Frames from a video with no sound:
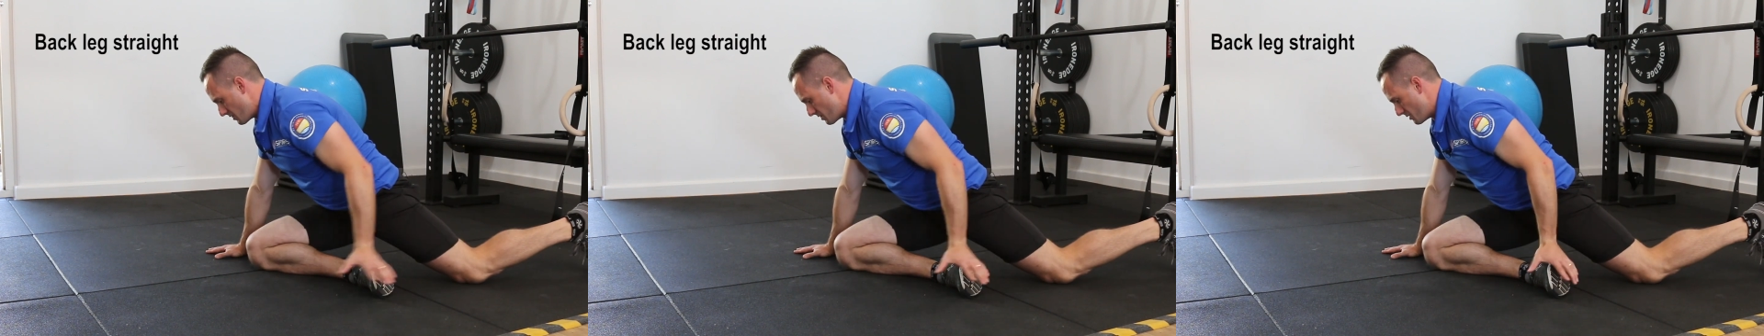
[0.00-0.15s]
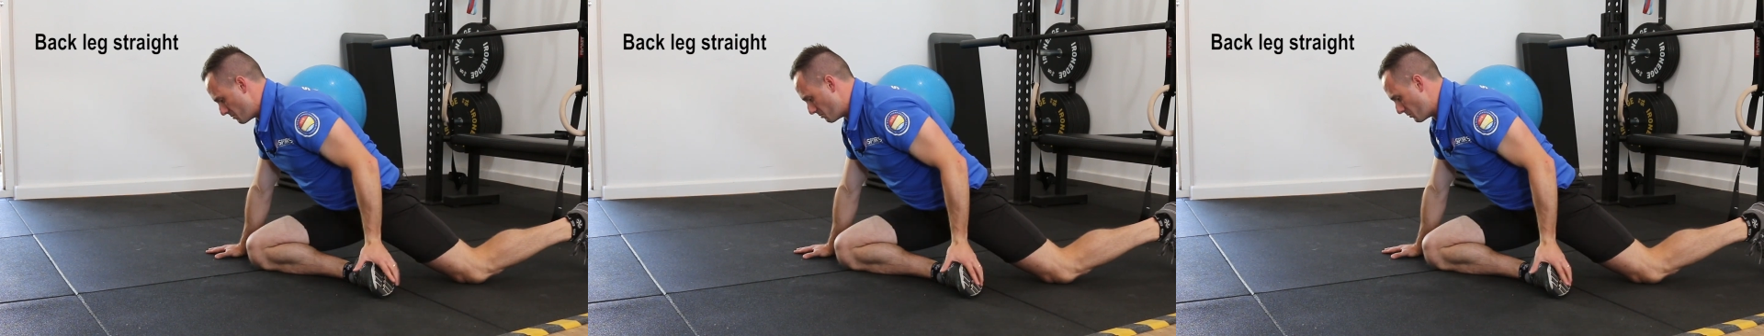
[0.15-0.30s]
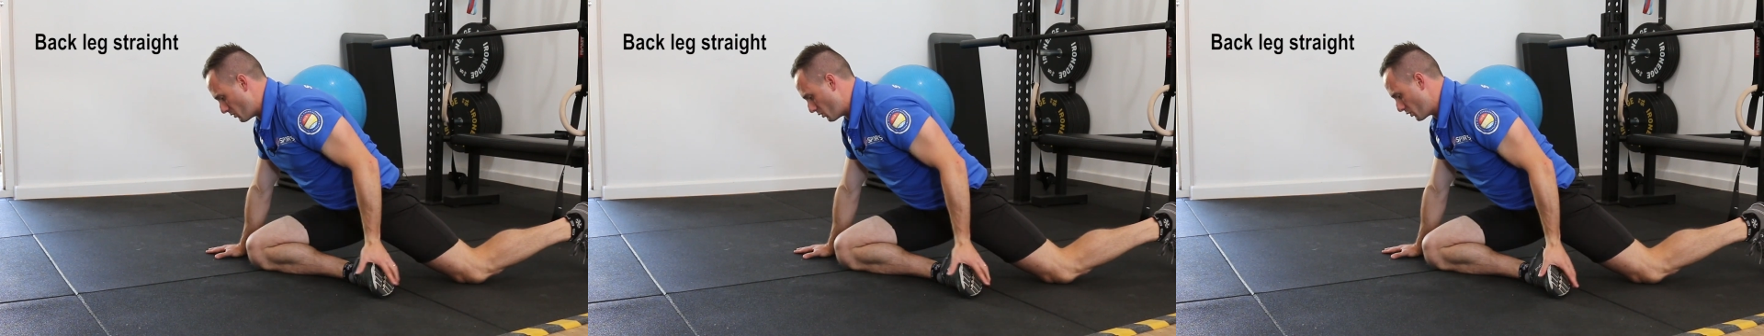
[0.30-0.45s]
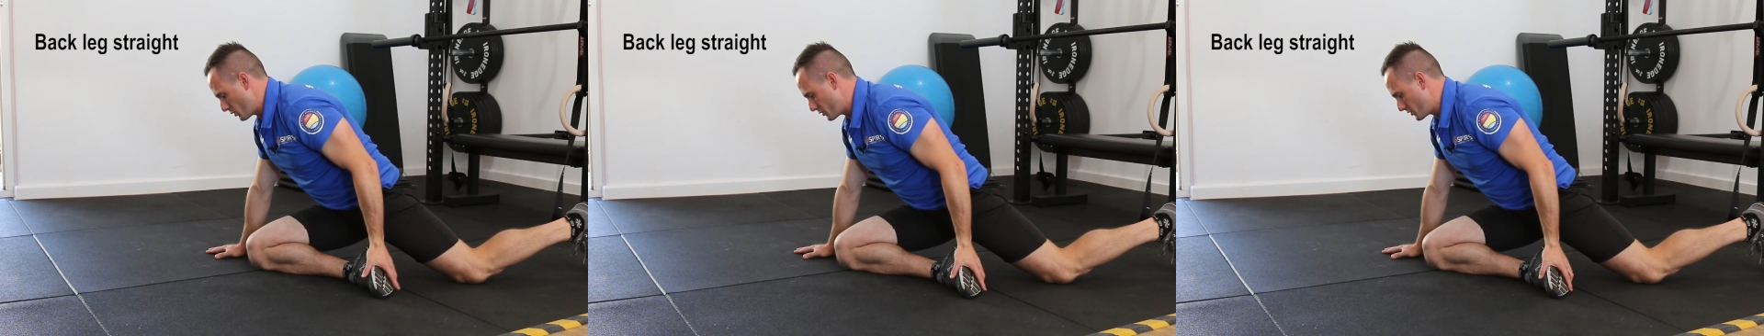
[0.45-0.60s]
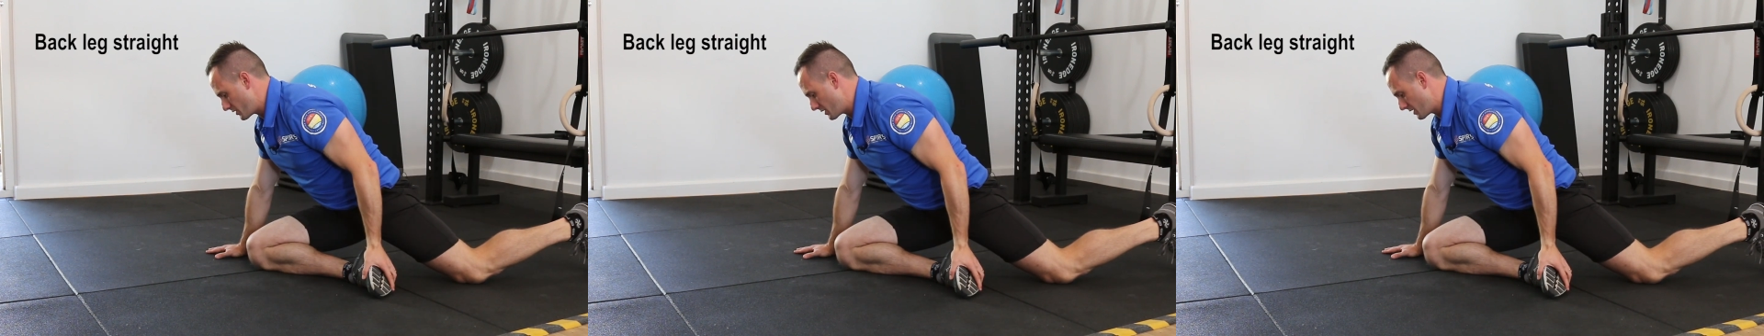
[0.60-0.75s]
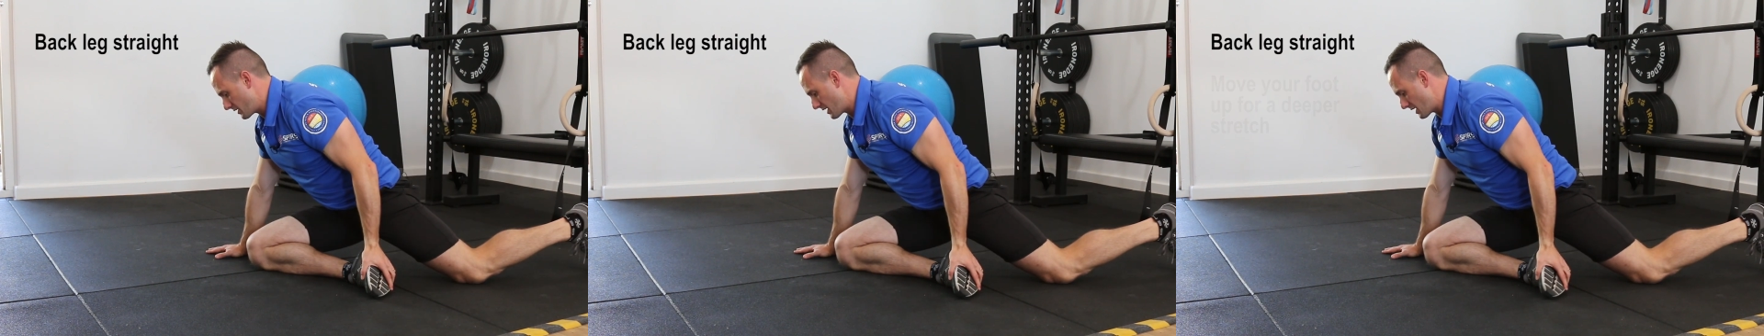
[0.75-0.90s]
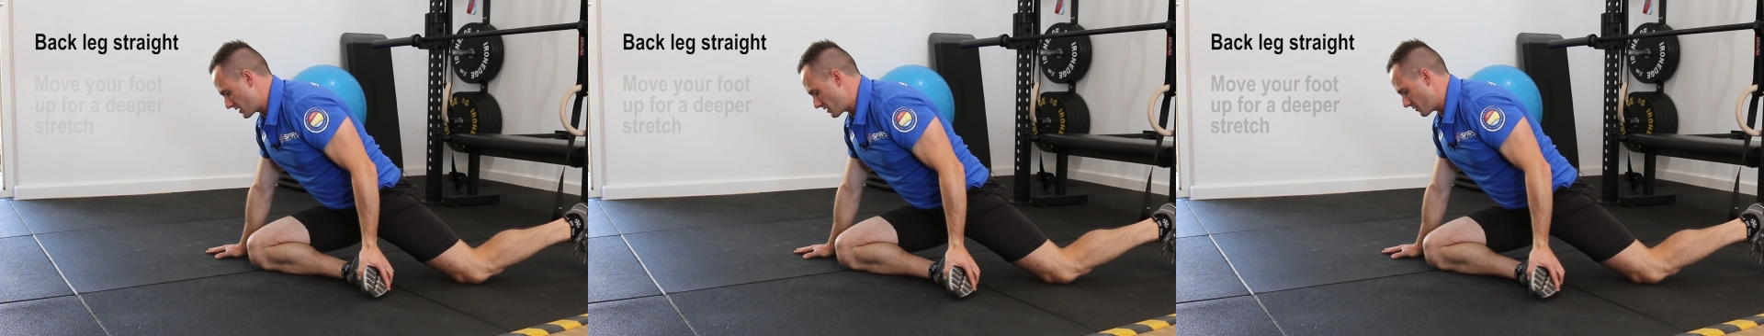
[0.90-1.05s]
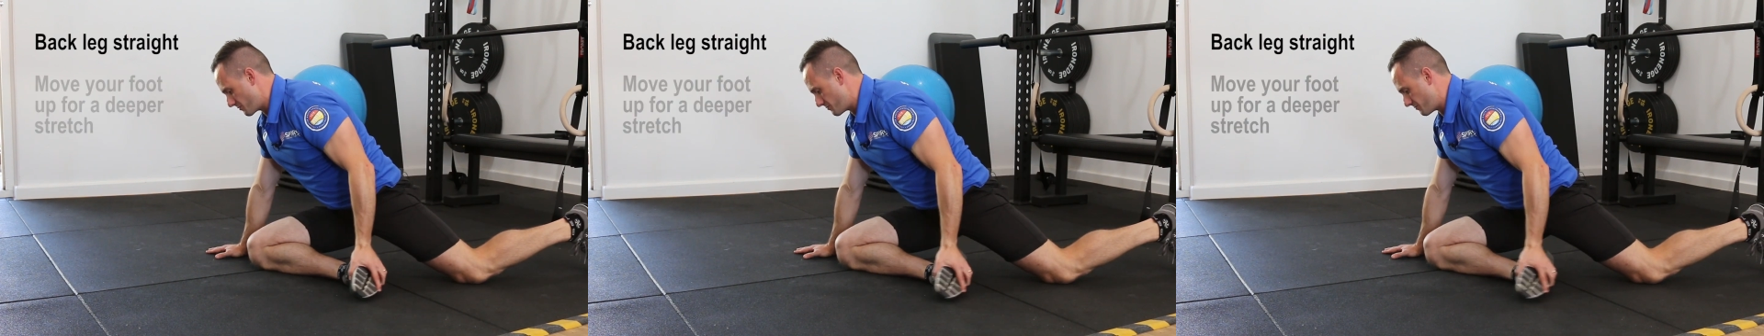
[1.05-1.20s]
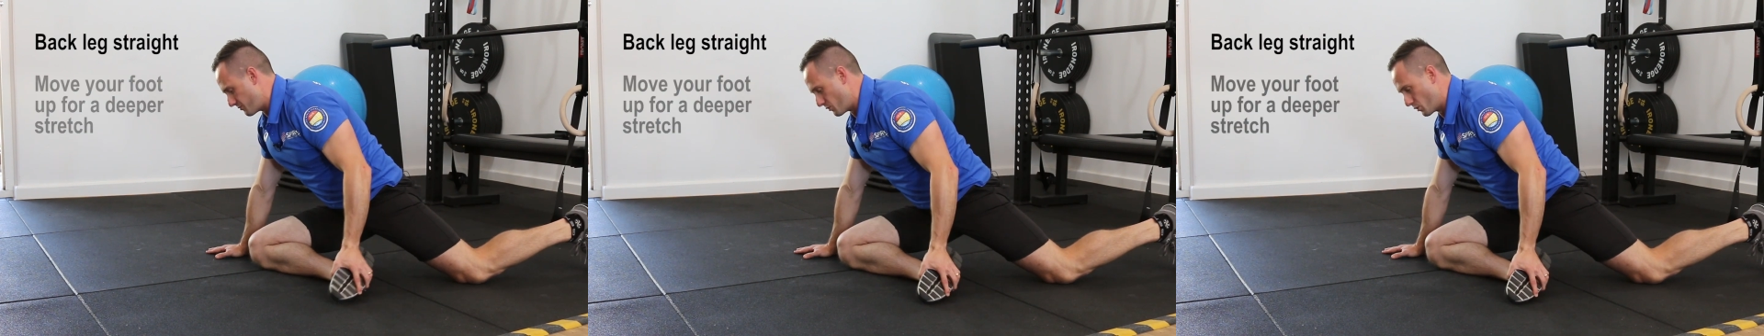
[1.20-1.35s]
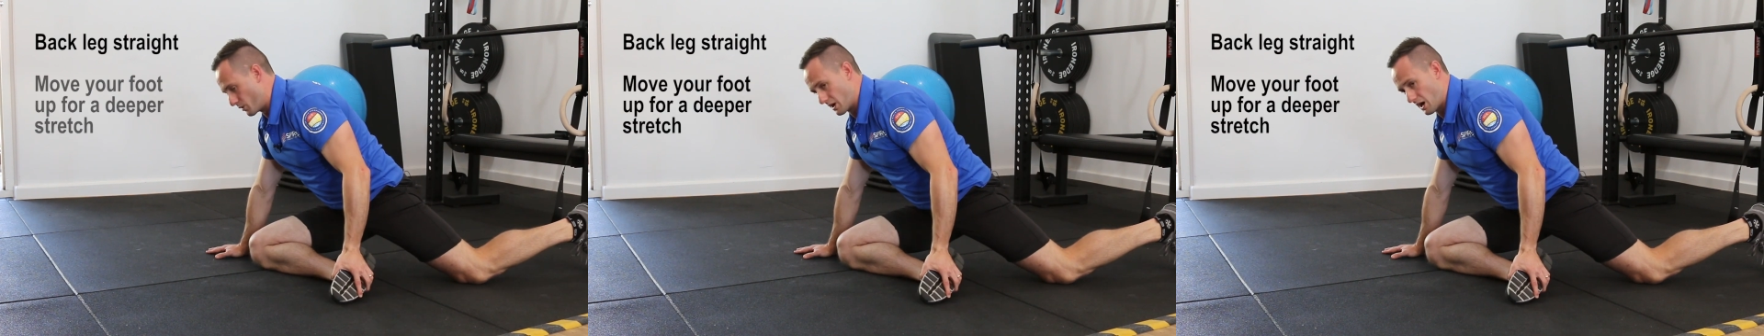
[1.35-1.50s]
The more you can get your
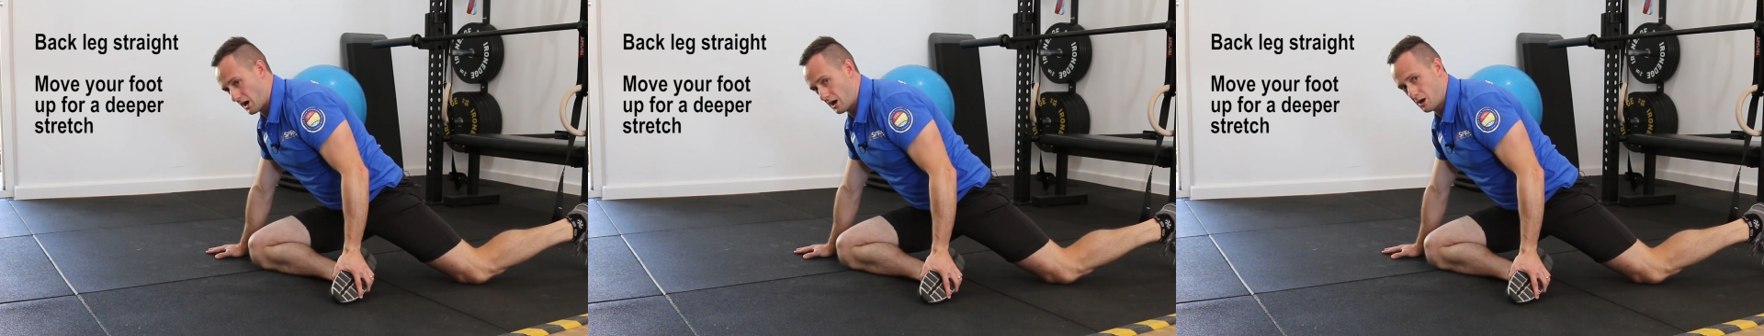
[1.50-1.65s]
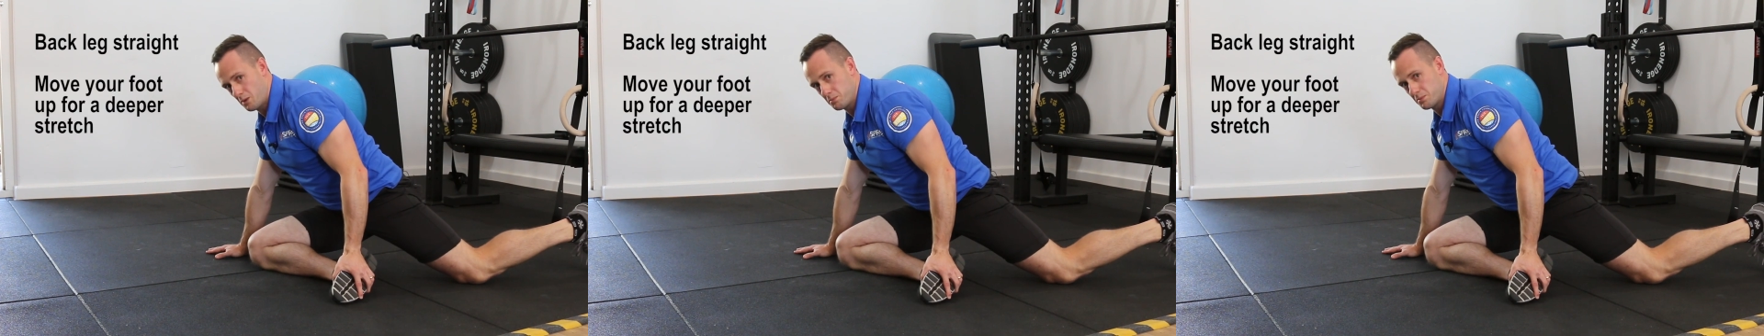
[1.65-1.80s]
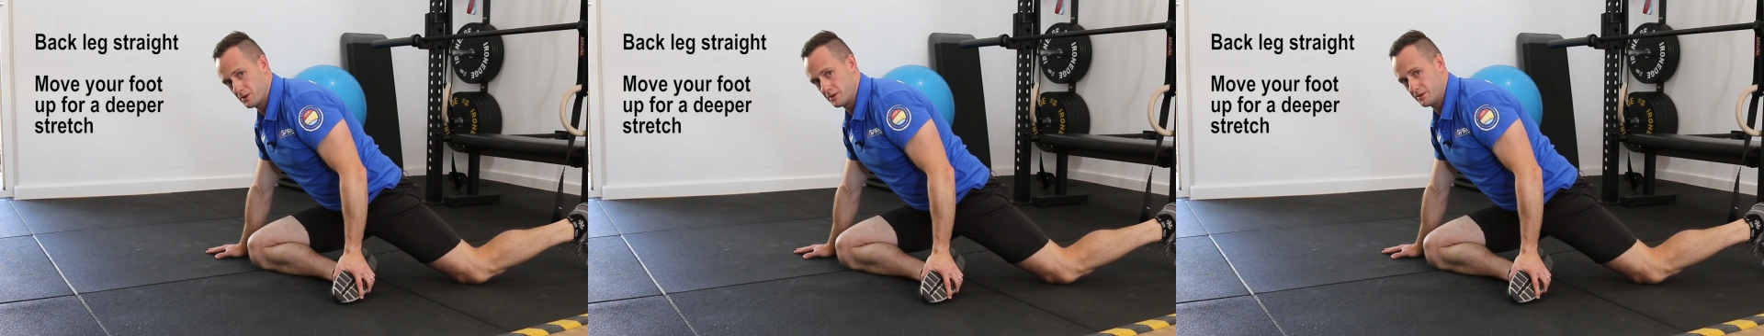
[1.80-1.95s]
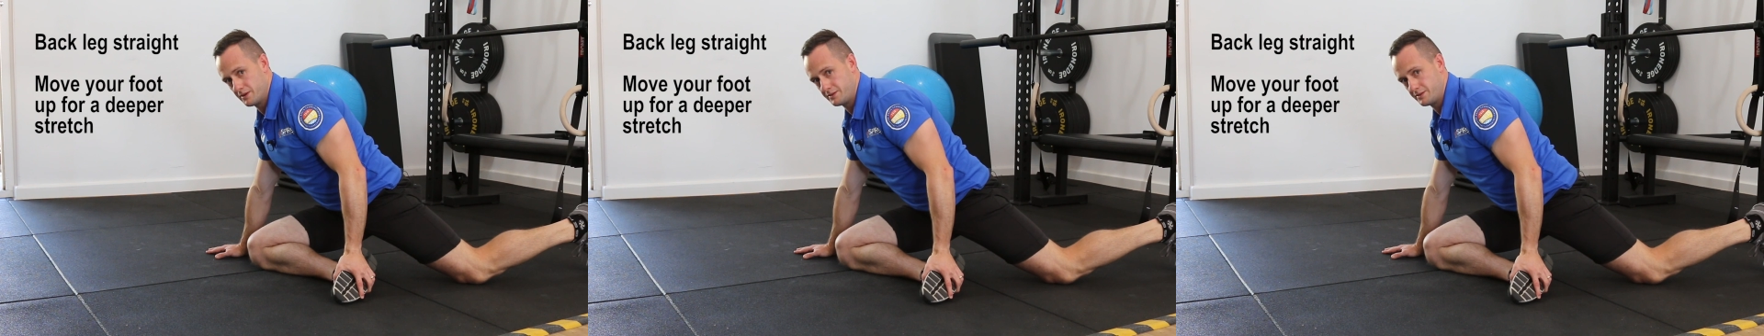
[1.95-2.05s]
foot up,